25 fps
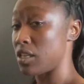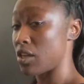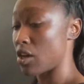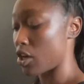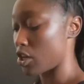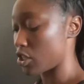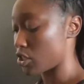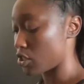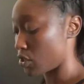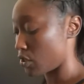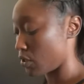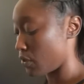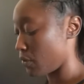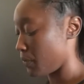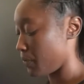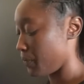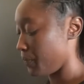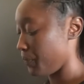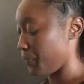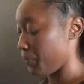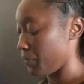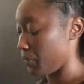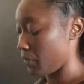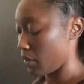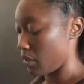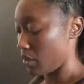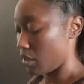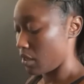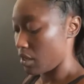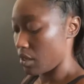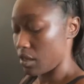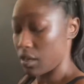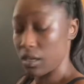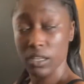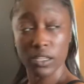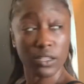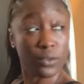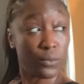also,
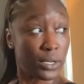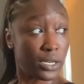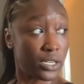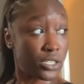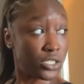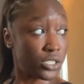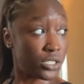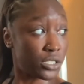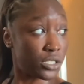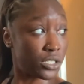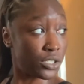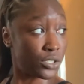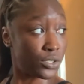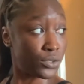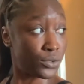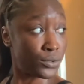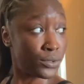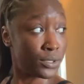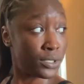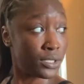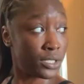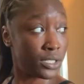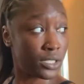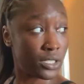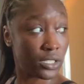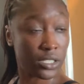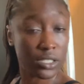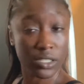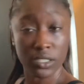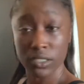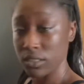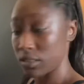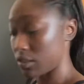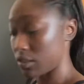and the way that you're going to do it is